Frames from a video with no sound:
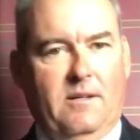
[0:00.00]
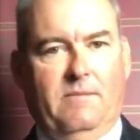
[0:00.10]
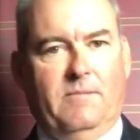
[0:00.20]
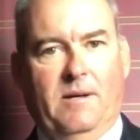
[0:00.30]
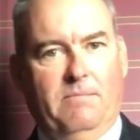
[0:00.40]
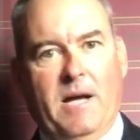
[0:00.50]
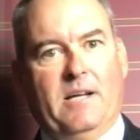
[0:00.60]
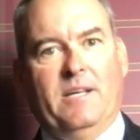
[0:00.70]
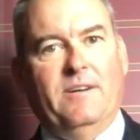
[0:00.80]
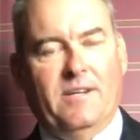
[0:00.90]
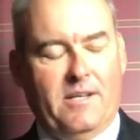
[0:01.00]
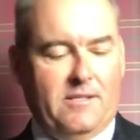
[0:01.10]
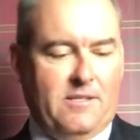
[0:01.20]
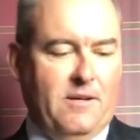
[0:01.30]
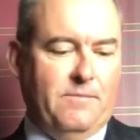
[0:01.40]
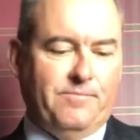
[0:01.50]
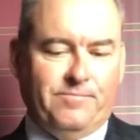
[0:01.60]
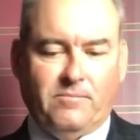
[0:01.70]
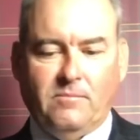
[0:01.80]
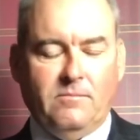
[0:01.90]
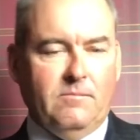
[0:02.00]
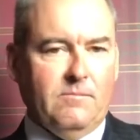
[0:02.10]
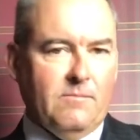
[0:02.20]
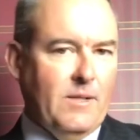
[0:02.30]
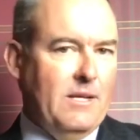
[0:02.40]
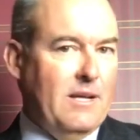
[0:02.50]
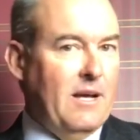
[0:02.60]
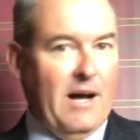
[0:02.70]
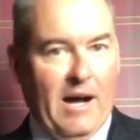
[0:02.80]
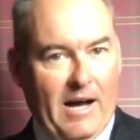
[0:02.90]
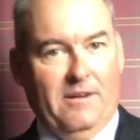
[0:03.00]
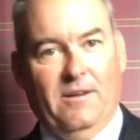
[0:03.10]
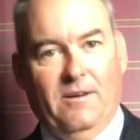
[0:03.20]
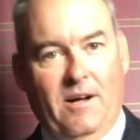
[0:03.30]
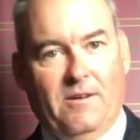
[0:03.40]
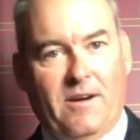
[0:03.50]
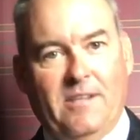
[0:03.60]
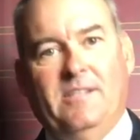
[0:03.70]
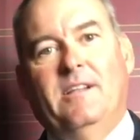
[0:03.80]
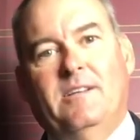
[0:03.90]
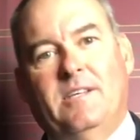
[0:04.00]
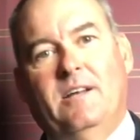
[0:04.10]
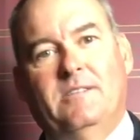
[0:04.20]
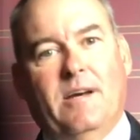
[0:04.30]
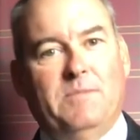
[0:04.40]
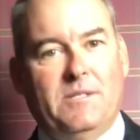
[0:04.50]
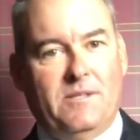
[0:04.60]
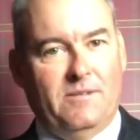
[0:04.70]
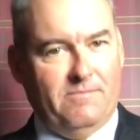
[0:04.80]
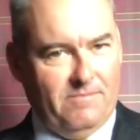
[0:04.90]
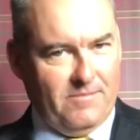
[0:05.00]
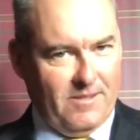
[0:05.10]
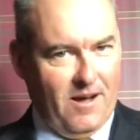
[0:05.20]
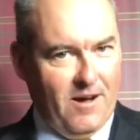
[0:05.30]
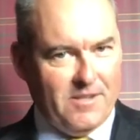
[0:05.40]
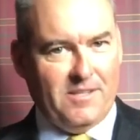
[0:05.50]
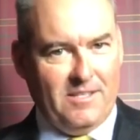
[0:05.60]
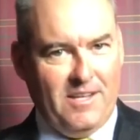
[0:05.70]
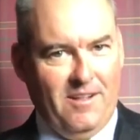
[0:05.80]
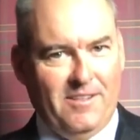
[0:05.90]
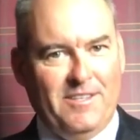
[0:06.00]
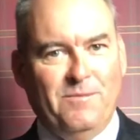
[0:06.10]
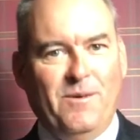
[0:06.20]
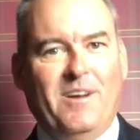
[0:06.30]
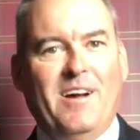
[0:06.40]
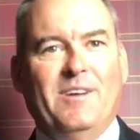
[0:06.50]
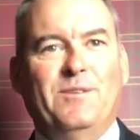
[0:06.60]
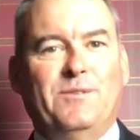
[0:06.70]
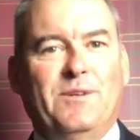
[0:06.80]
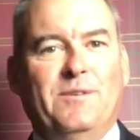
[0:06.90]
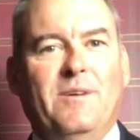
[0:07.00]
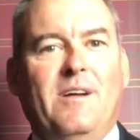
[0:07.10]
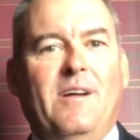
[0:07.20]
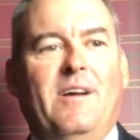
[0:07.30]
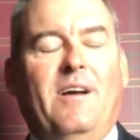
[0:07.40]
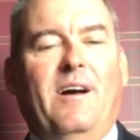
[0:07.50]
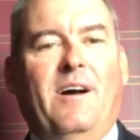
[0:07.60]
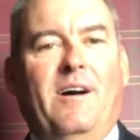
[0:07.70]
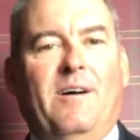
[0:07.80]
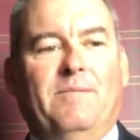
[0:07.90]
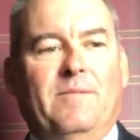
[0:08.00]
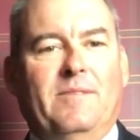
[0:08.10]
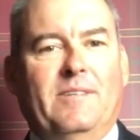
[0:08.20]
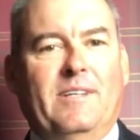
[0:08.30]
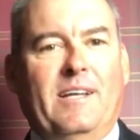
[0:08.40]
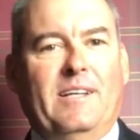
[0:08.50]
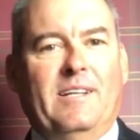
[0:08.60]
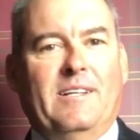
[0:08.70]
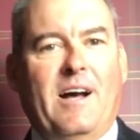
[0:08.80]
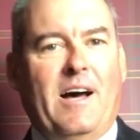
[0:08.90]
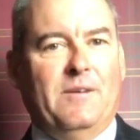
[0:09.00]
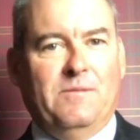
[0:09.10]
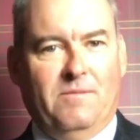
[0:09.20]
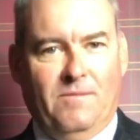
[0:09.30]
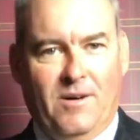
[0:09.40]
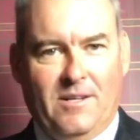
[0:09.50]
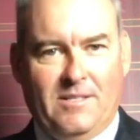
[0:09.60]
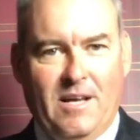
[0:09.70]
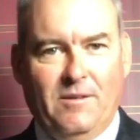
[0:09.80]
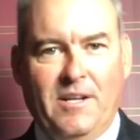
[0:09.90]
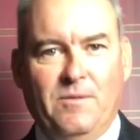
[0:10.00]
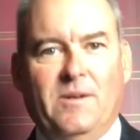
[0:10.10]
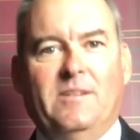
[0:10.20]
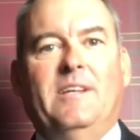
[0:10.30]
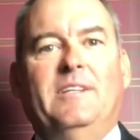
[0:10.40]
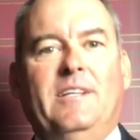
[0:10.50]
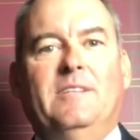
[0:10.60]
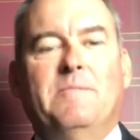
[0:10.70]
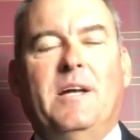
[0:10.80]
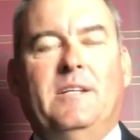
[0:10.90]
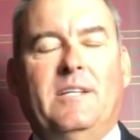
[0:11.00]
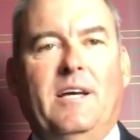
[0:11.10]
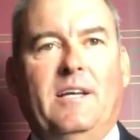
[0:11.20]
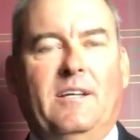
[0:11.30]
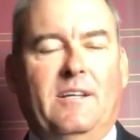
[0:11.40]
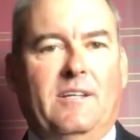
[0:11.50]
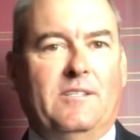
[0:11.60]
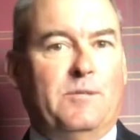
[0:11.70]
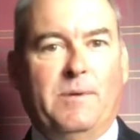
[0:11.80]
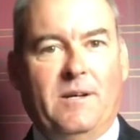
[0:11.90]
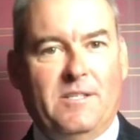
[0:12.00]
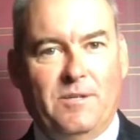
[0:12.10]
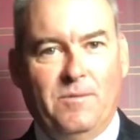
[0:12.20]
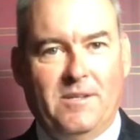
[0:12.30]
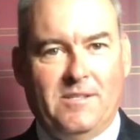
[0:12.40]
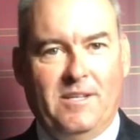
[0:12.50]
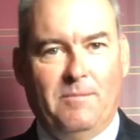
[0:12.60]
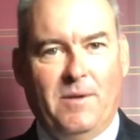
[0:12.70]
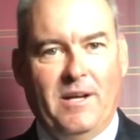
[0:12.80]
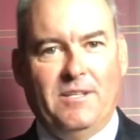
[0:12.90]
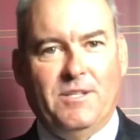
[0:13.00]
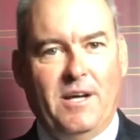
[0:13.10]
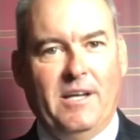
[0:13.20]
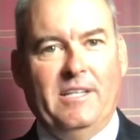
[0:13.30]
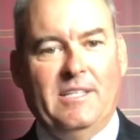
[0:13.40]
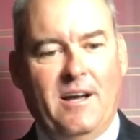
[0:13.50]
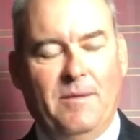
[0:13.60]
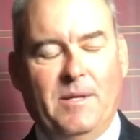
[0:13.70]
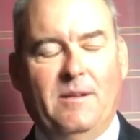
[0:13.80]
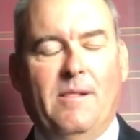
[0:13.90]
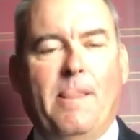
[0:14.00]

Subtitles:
I'm back here again. So I don't know how crazy that sounds. I'm just honestly telling you what I go through. And I don't want to tell anyone that you need to meditate just because you want to see a bright, shining diamond.